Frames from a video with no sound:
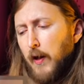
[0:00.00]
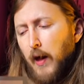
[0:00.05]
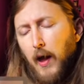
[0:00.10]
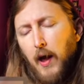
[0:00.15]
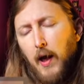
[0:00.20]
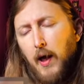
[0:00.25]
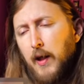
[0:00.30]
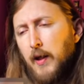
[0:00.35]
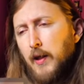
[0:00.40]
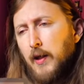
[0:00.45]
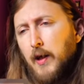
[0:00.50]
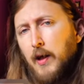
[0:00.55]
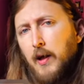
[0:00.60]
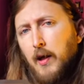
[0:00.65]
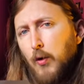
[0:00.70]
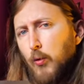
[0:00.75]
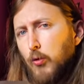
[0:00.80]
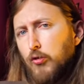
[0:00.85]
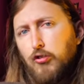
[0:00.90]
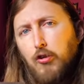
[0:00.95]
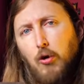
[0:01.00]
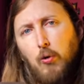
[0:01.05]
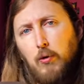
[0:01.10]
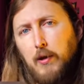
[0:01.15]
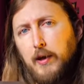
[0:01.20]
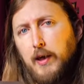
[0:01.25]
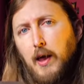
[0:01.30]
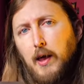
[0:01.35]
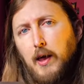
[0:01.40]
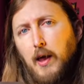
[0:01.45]
And it was
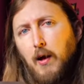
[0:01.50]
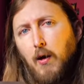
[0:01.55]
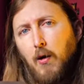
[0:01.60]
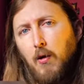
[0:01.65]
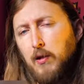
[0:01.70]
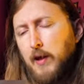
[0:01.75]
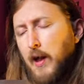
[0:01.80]
totally kicking all